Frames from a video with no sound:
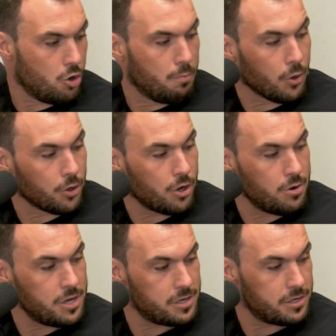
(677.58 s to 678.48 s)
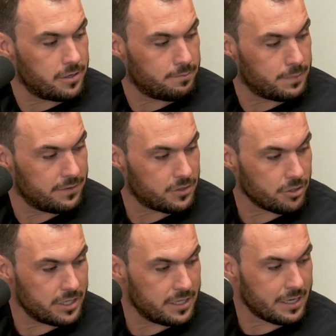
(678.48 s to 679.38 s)
Alberto beef
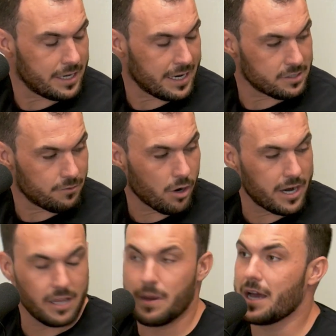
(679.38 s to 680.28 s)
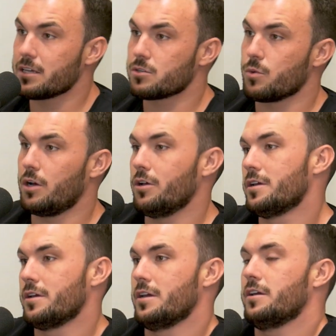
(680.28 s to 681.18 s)
jerky, and that has a variety pack as
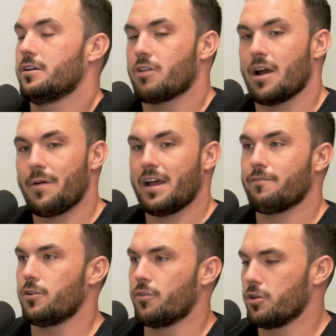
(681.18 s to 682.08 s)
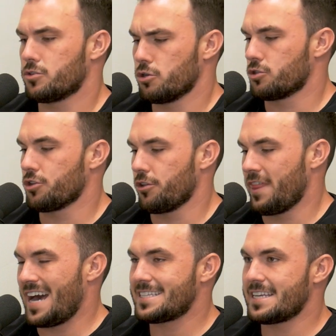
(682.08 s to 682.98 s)
well. Grab a handful of those. There's the
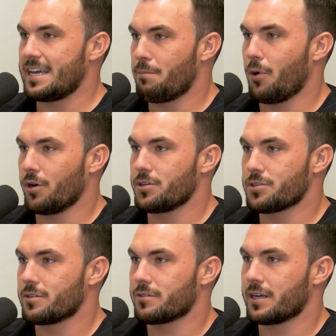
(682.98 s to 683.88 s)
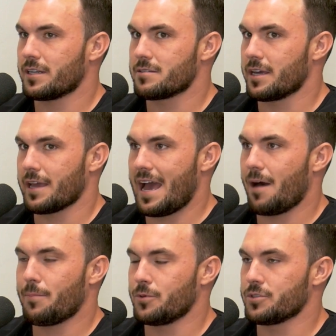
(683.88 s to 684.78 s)
That's It bars, and it's like
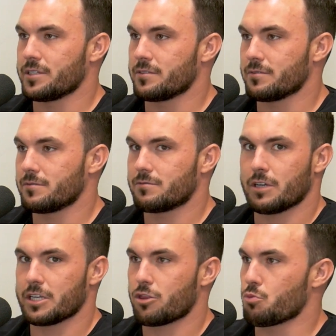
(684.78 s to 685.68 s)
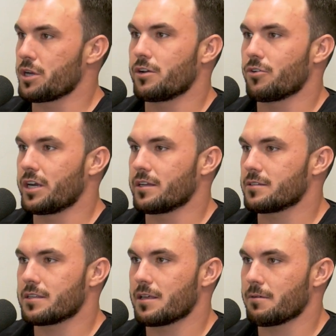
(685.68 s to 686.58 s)
apples and like 3
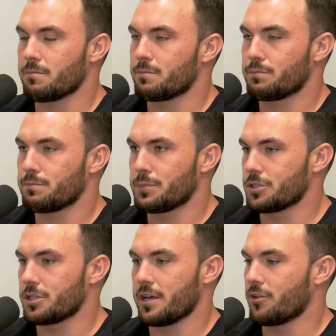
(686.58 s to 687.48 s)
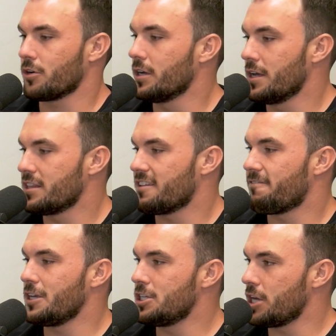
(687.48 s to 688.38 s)
ingredients that they push together. The
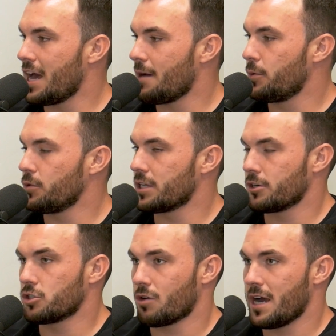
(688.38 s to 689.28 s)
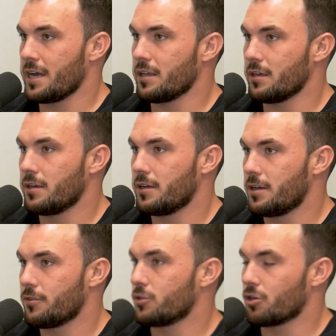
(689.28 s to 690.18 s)
Fiji apples that are dried,
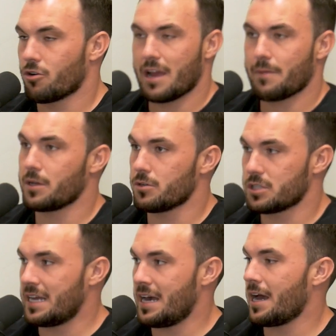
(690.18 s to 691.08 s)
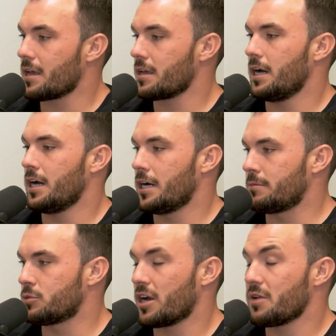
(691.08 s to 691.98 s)
those are a grab and go snack.
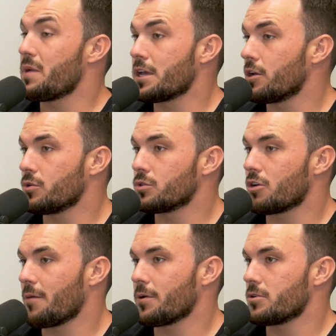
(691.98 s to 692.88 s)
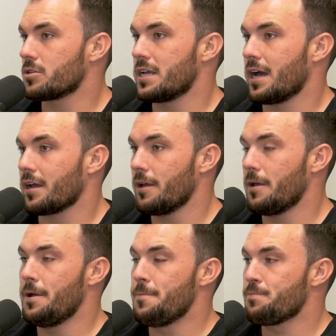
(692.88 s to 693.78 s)
Dried mangoes, grab and go snack.
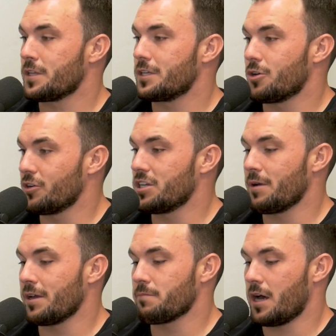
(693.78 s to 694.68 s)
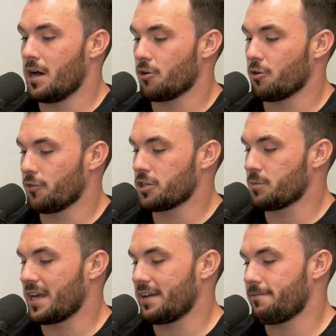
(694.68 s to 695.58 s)
So every time I'm hungry for
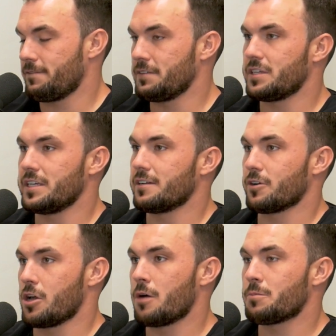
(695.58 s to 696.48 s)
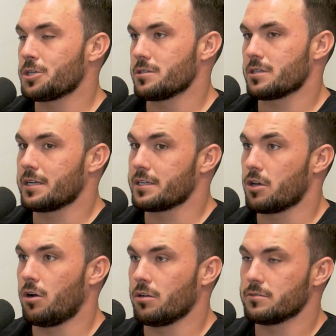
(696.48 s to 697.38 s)
something, I have 15 different options, and it's
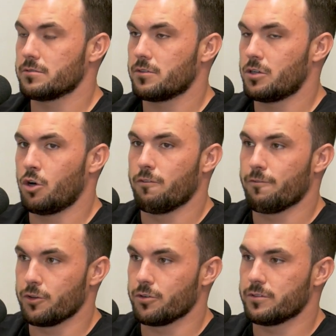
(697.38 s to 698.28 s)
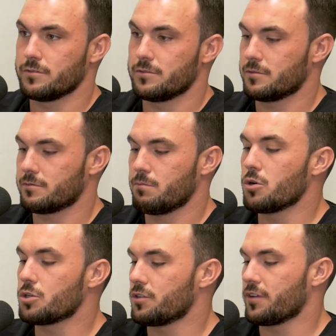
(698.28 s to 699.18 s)
all whole food.
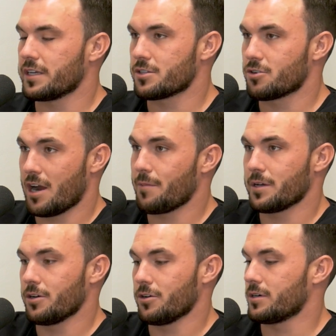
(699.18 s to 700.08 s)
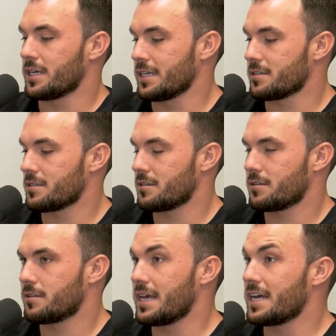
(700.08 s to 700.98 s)
Most of it is grab and go, and
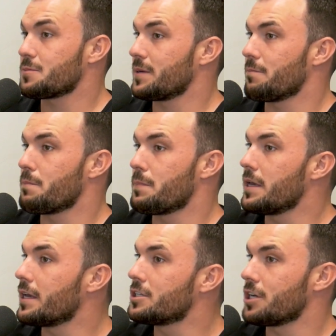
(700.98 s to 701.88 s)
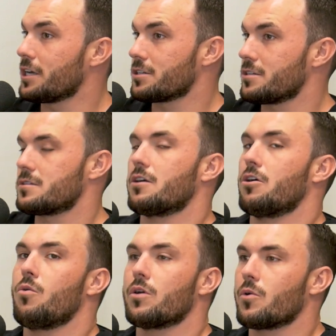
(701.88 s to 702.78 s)
that's been a big change, because it's like,
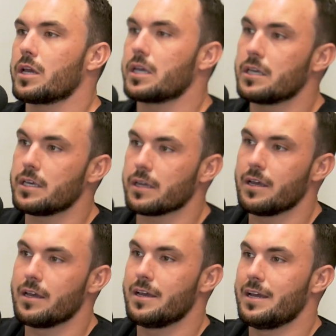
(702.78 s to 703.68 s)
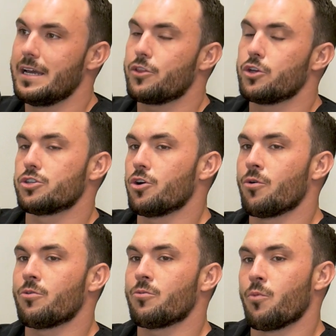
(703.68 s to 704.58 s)
oh, what do I eat? There's
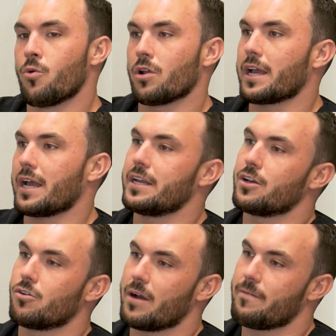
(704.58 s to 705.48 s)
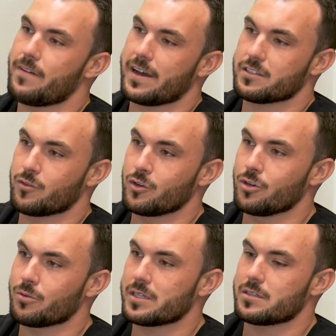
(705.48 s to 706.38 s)
no more like I need to go grab fast
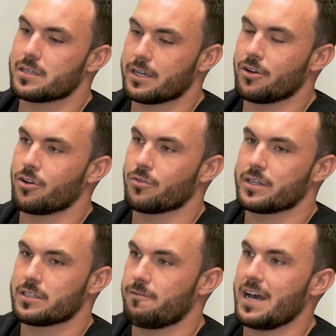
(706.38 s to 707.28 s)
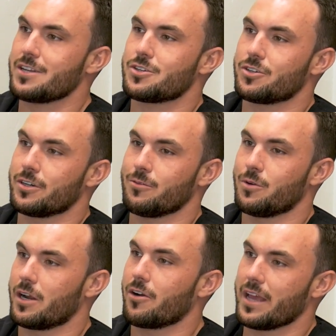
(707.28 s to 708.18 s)
food, because it's like, no, it's faster
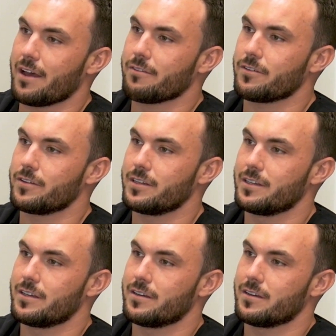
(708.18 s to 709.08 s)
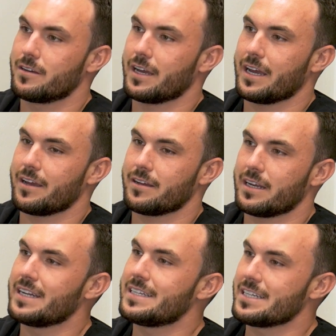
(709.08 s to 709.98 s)
what I already have.
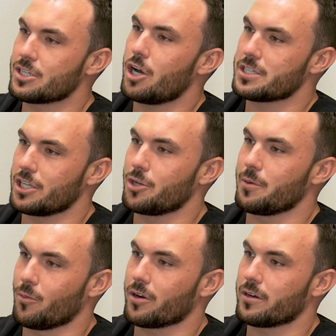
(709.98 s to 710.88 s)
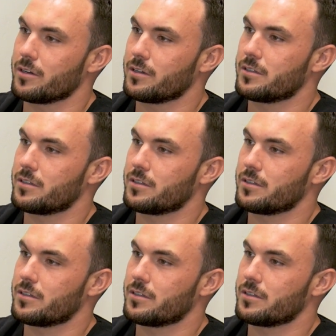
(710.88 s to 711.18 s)
And it does cost a little bit more.